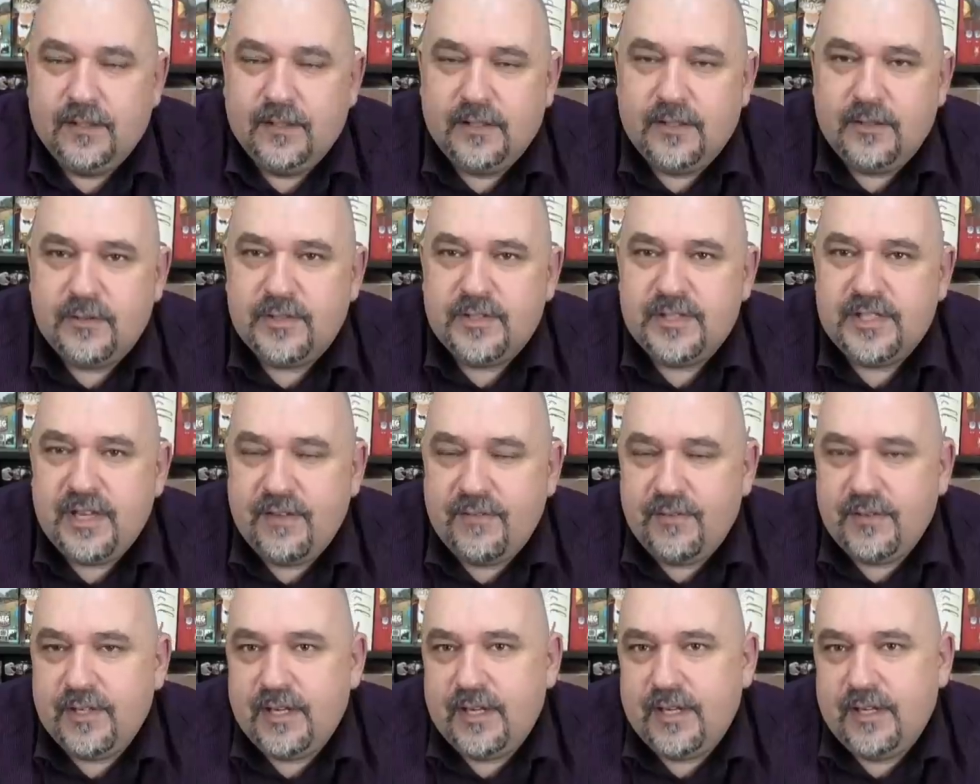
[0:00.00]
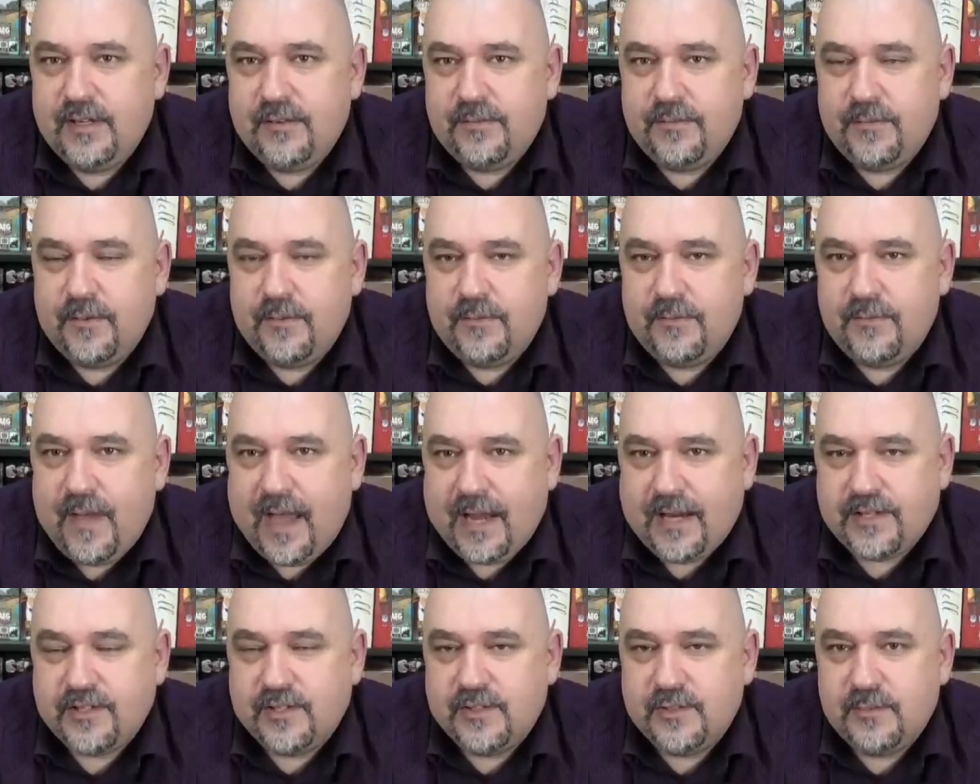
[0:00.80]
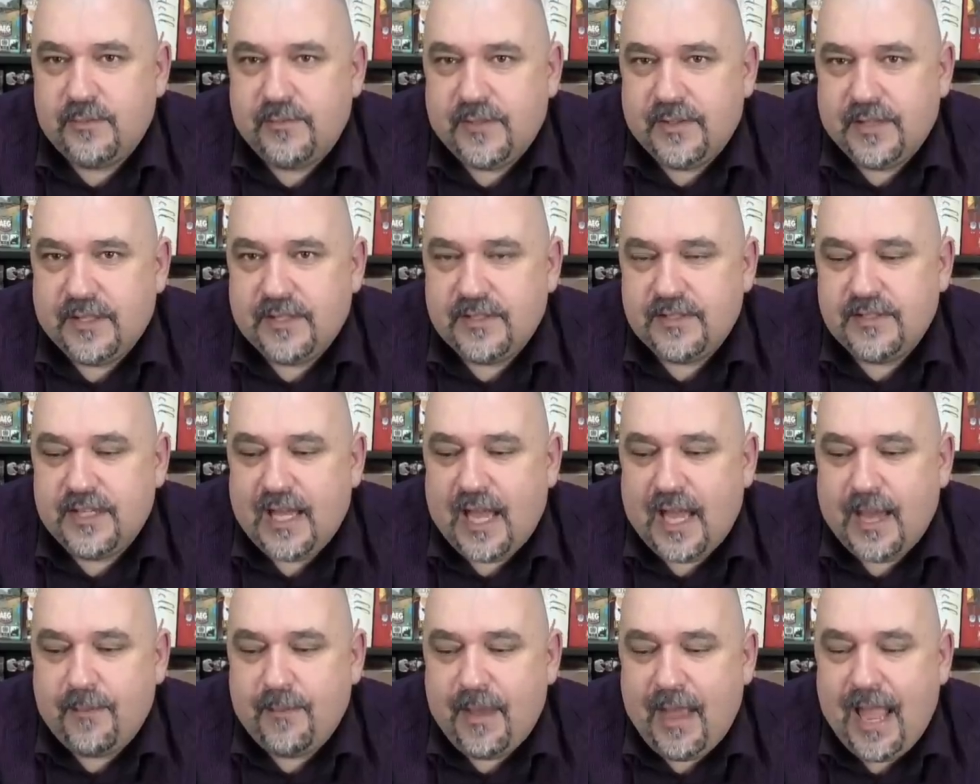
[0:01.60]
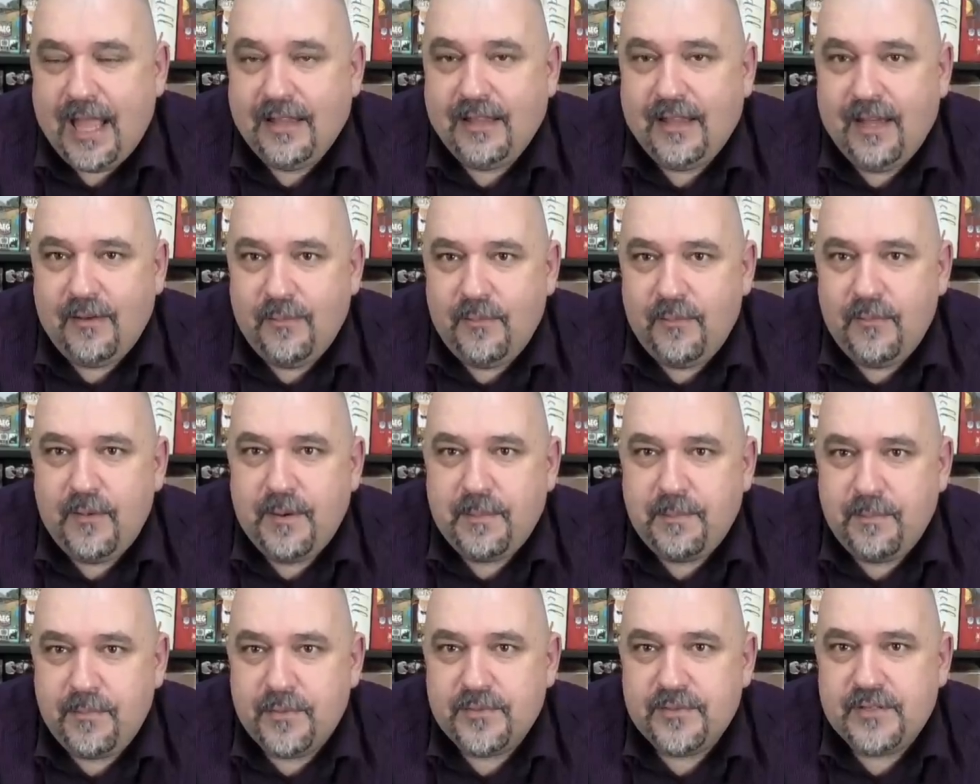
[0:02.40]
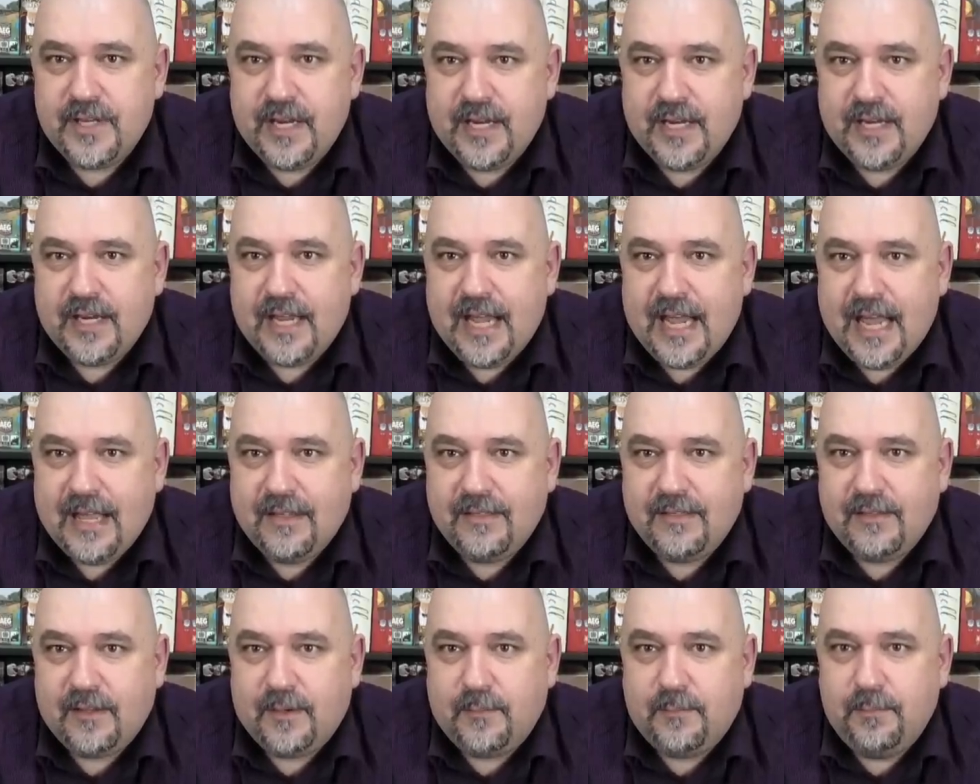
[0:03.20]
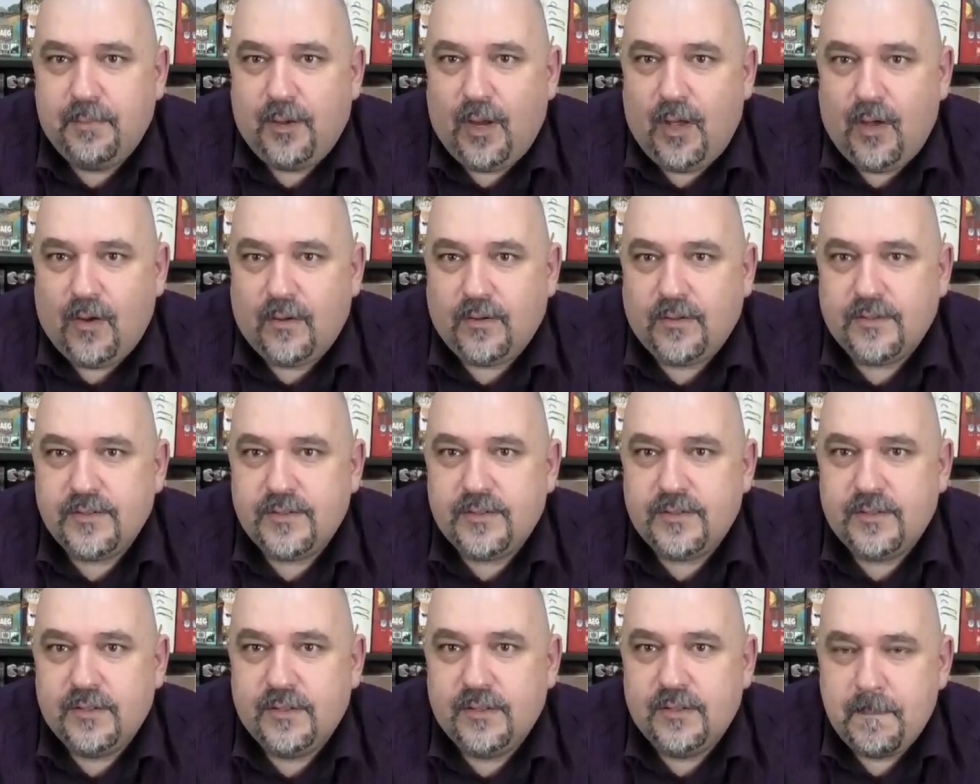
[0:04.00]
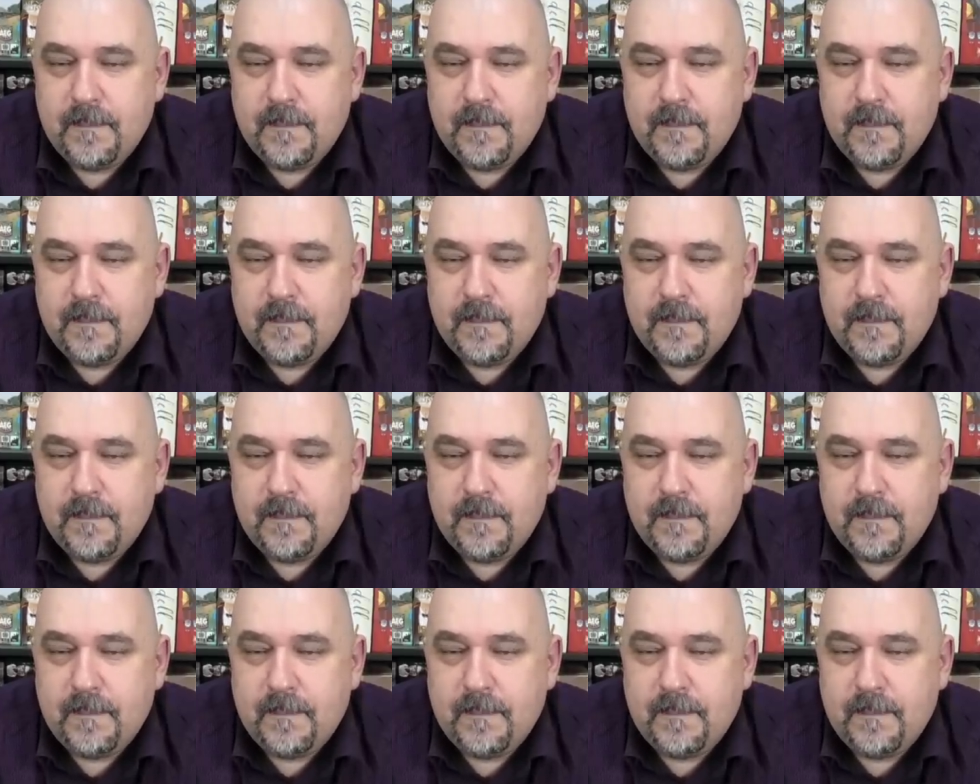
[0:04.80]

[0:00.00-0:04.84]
There are 17 different factions within this game, and they represent ethnic blocks.